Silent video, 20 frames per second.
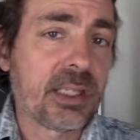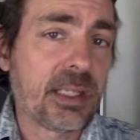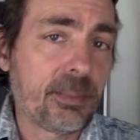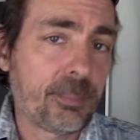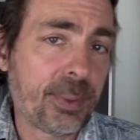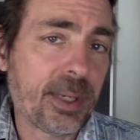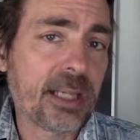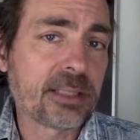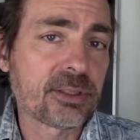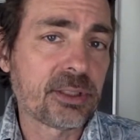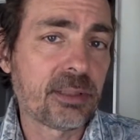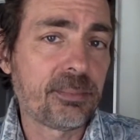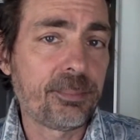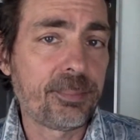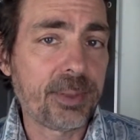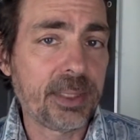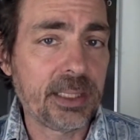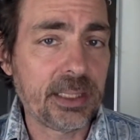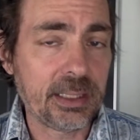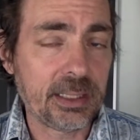impact on
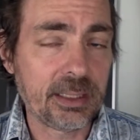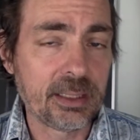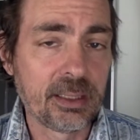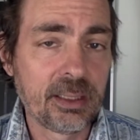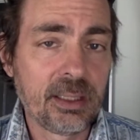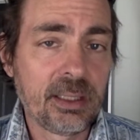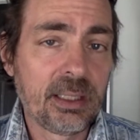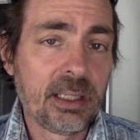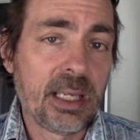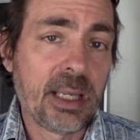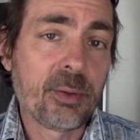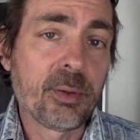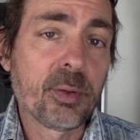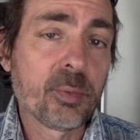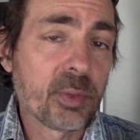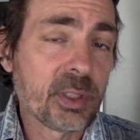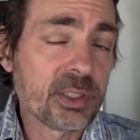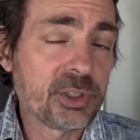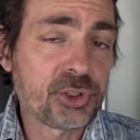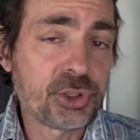B, and we
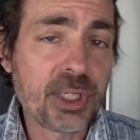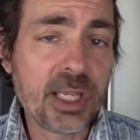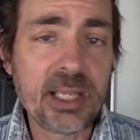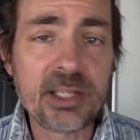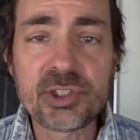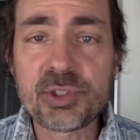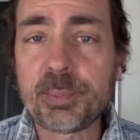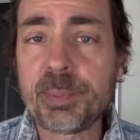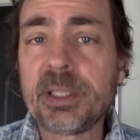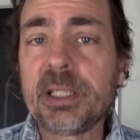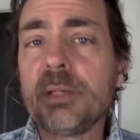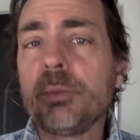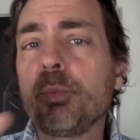want to change B.